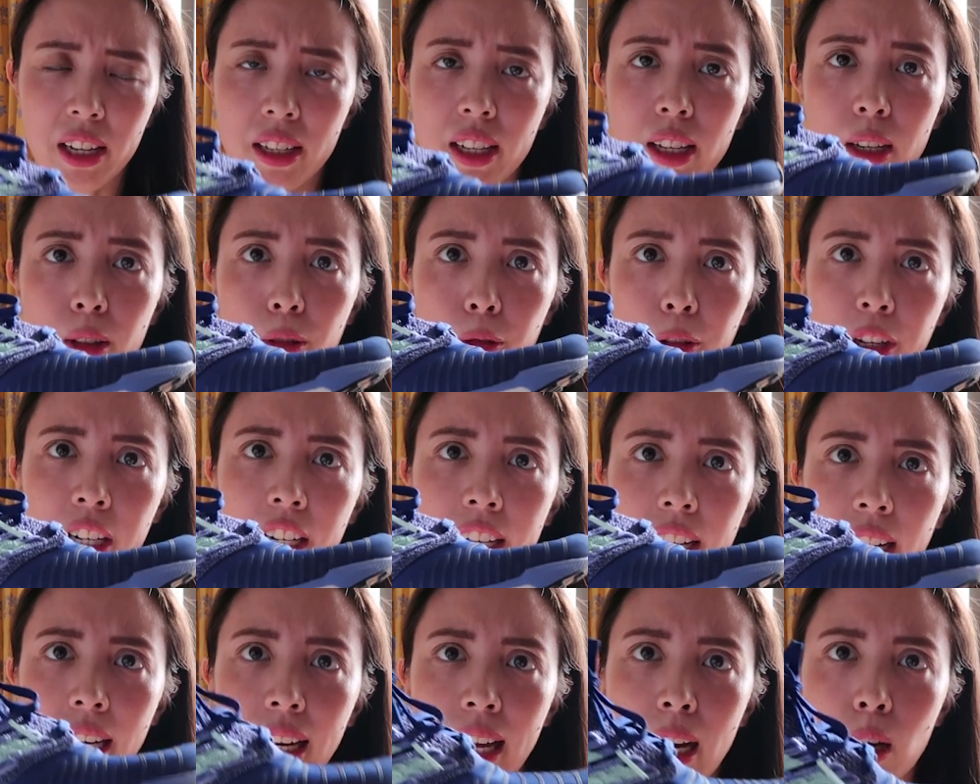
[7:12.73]
it didn't
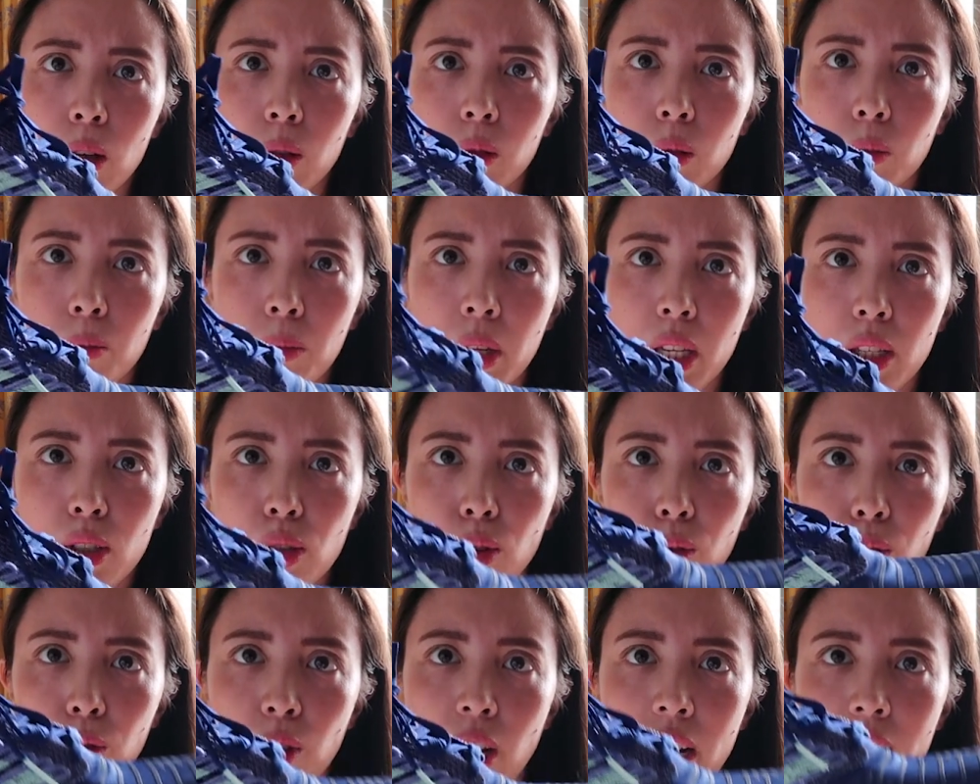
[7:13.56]
really allow me
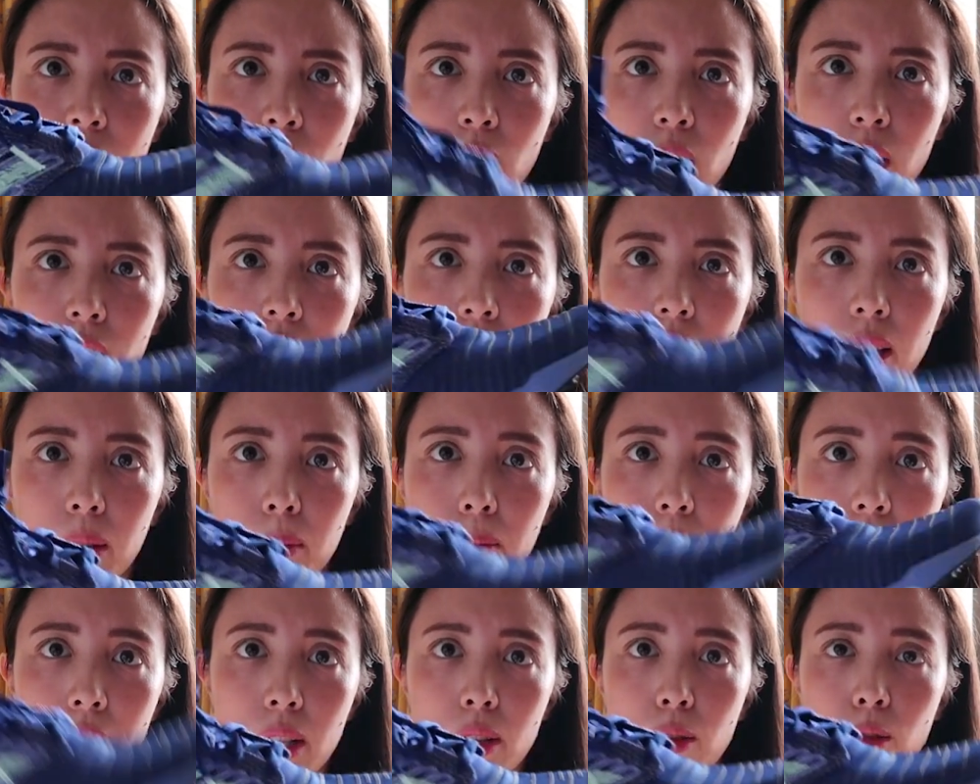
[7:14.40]
to run on the
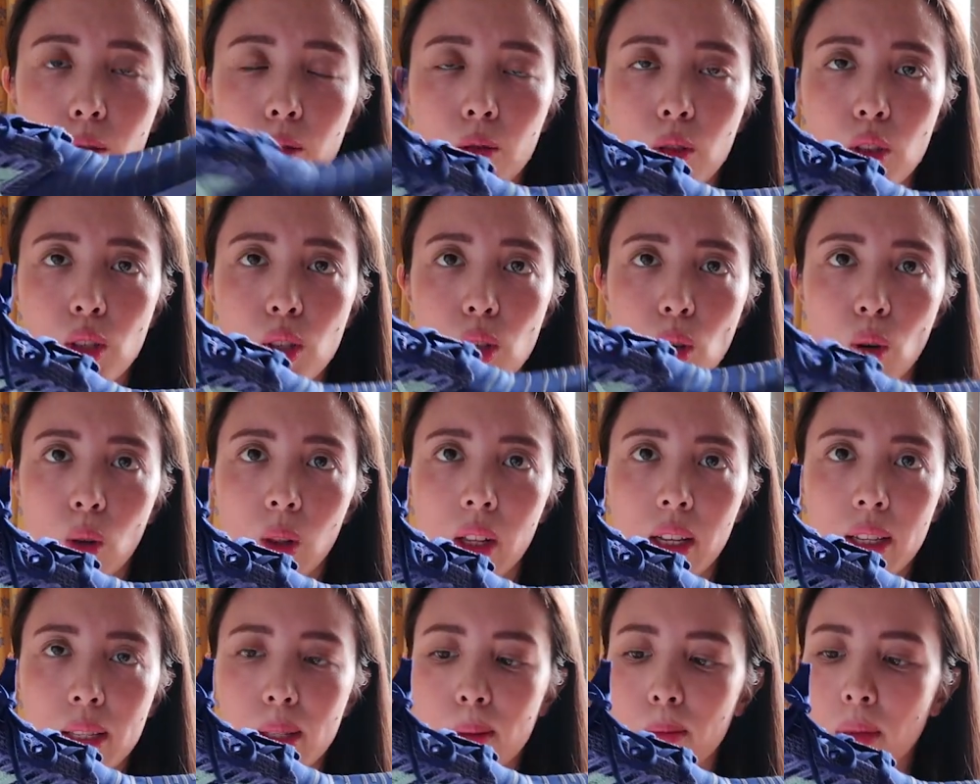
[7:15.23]

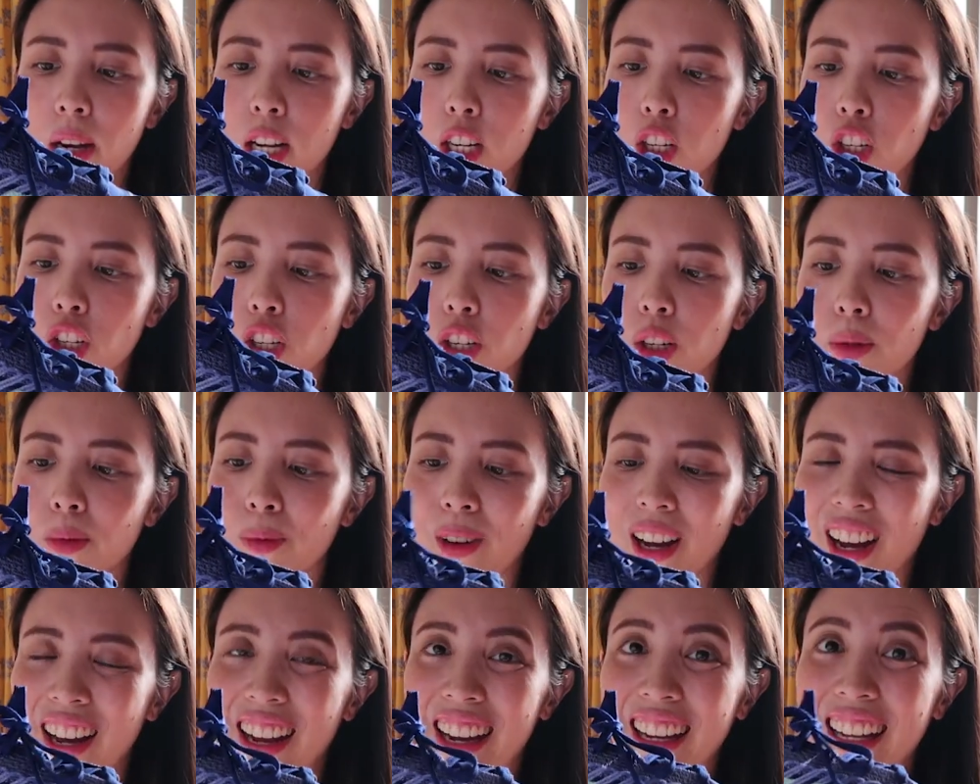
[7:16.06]
midsole as much.
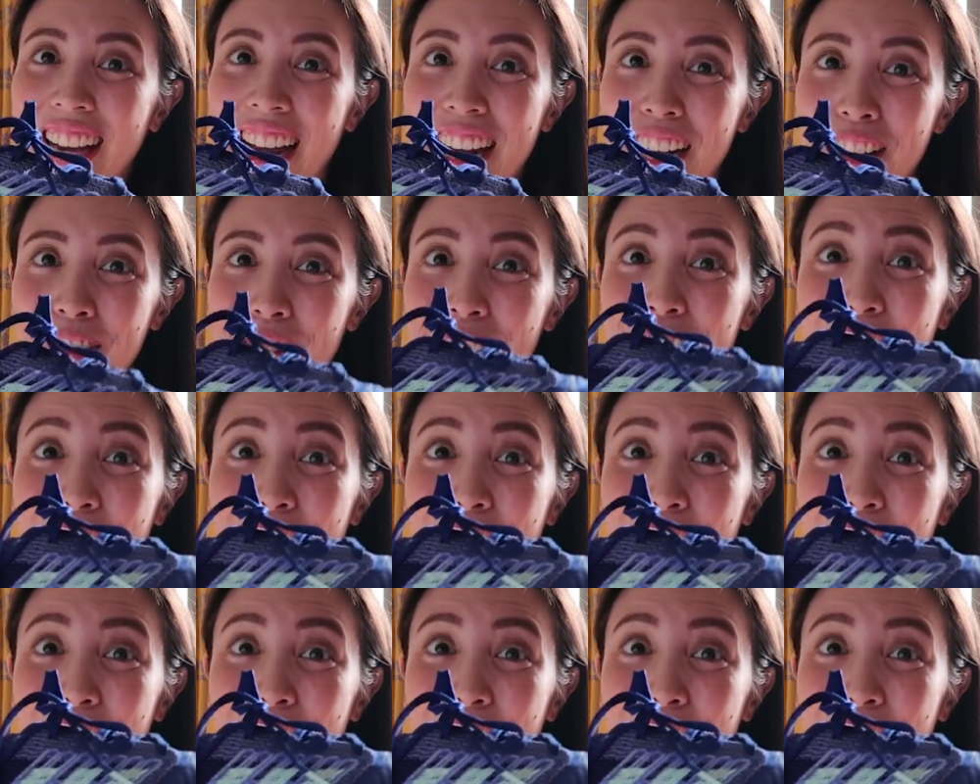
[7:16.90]
It kind of